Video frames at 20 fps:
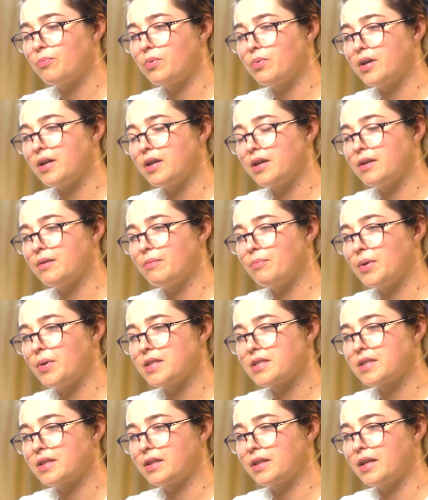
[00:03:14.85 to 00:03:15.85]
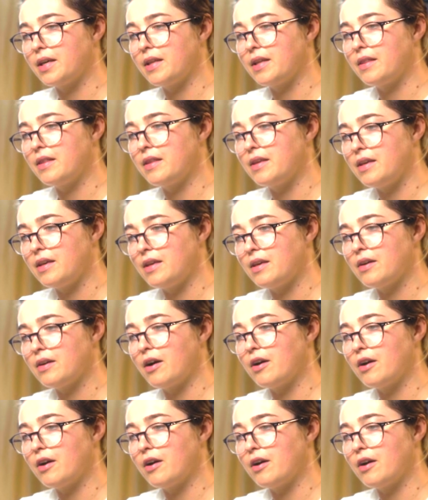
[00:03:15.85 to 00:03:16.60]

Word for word: but basically the